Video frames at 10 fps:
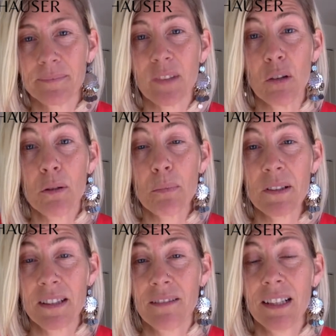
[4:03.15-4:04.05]
You would
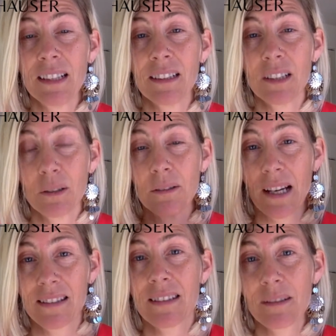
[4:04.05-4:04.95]
perceive it
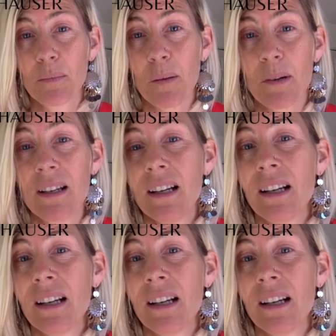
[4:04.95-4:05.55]
as probably